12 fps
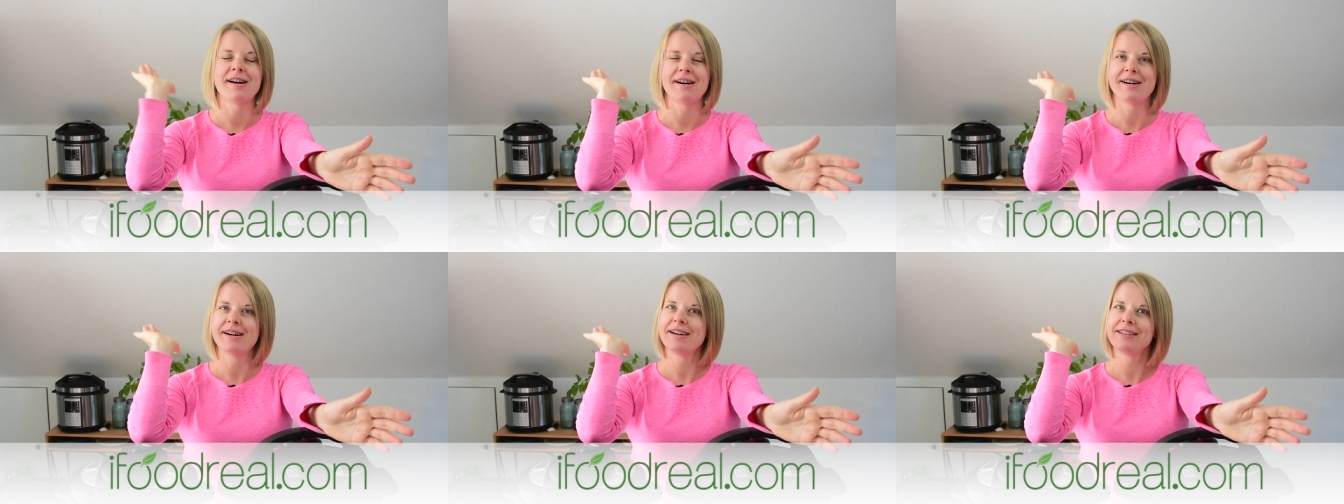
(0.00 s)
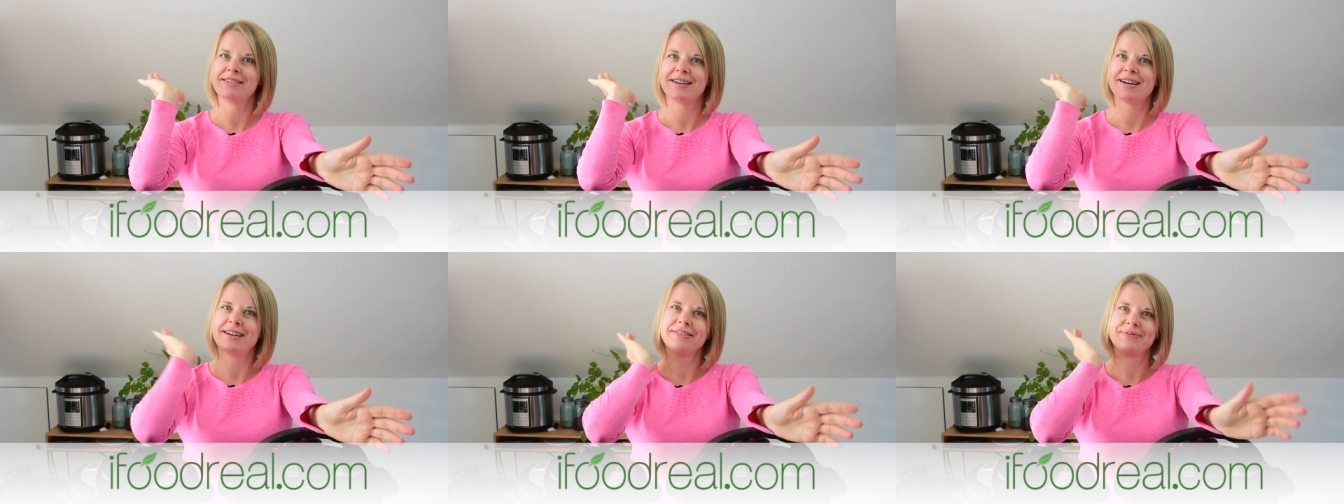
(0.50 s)
I
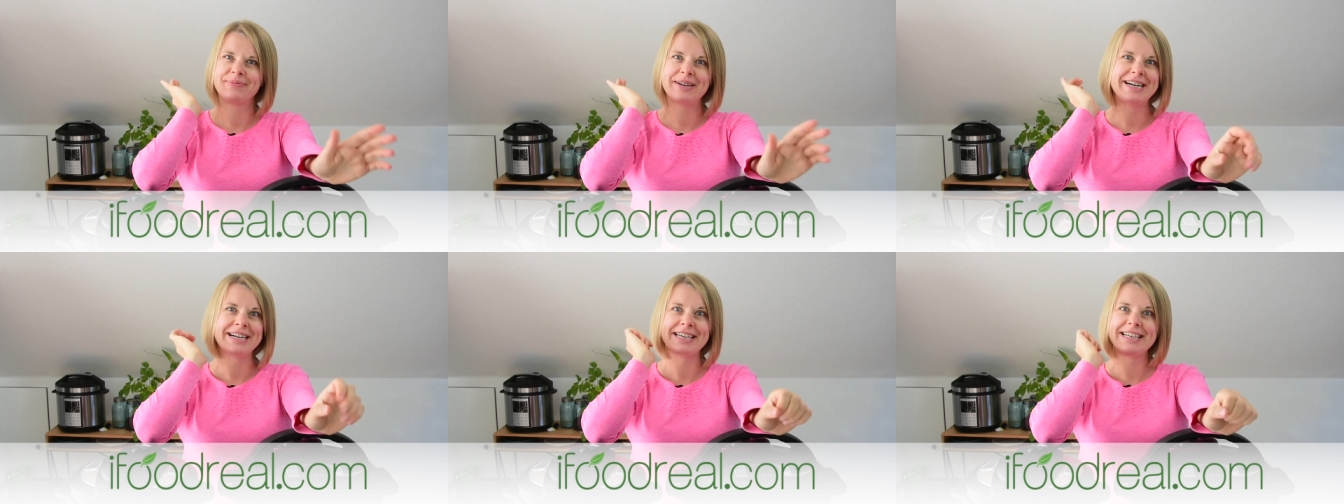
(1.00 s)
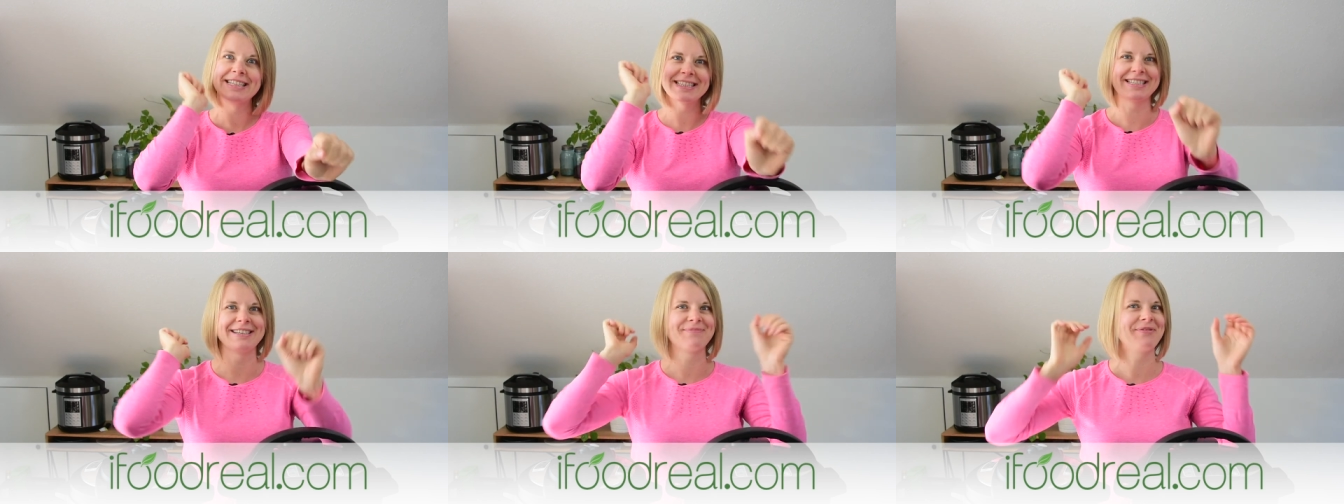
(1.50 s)
love my
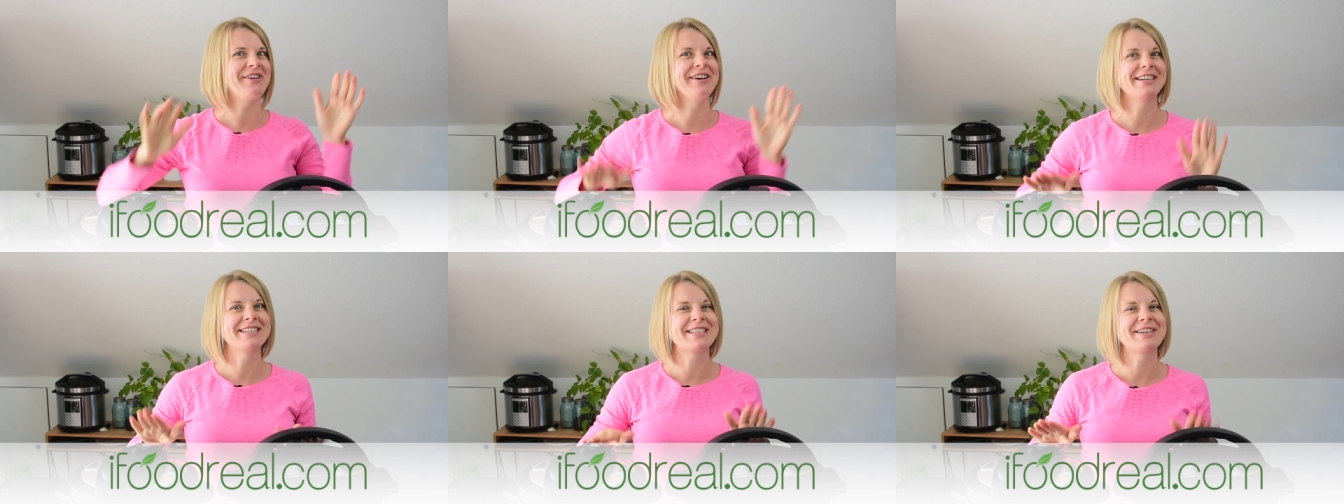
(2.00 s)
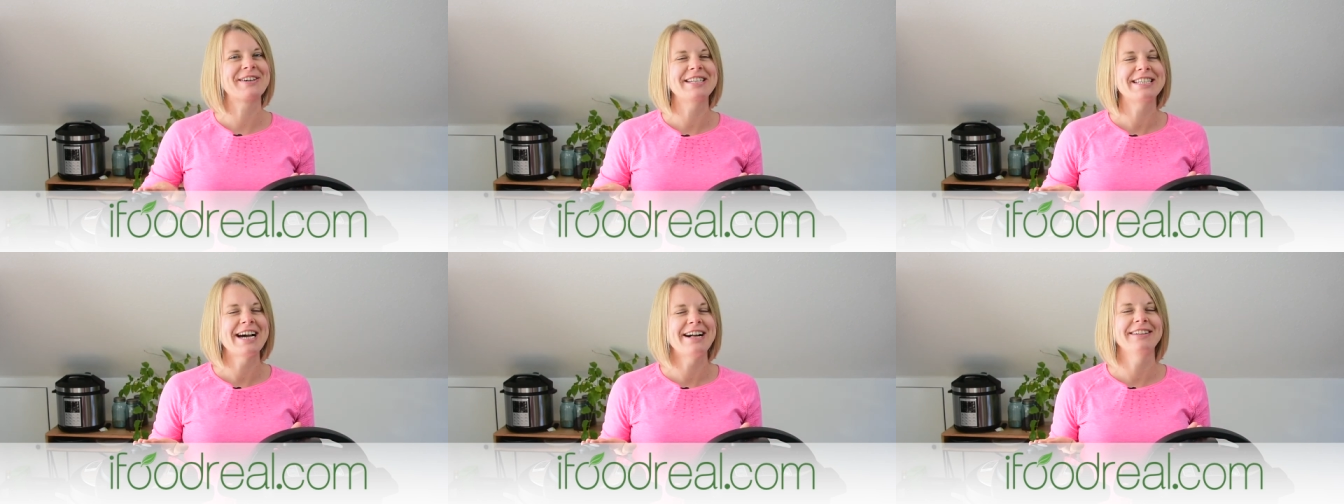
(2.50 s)
Instant Pot, as you
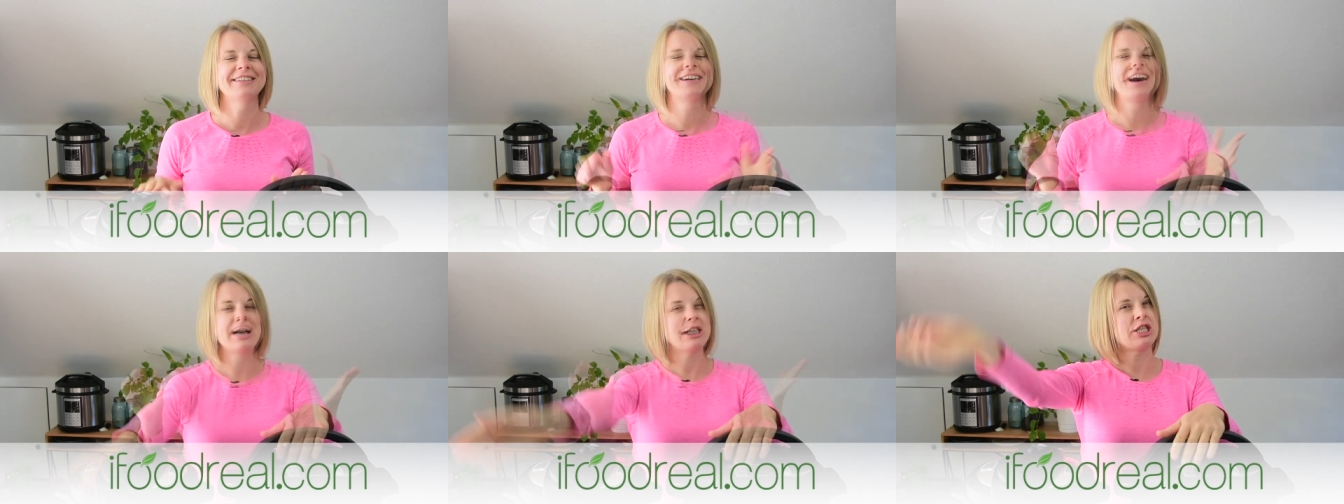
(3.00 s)
can tell.